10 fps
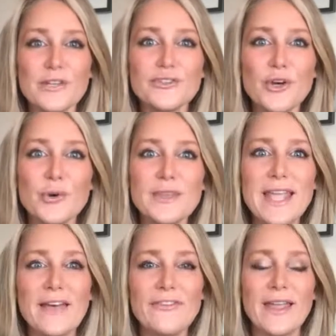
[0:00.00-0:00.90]
So the
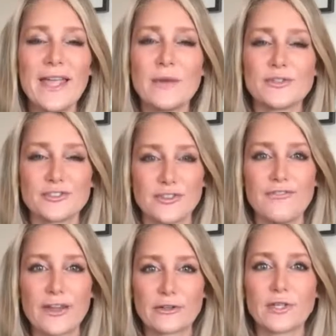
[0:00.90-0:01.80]
FAA, which is the
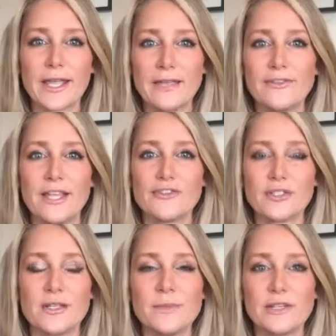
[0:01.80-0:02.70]
Federal Aviation
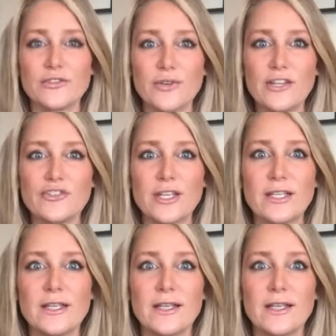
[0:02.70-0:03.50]
Administration,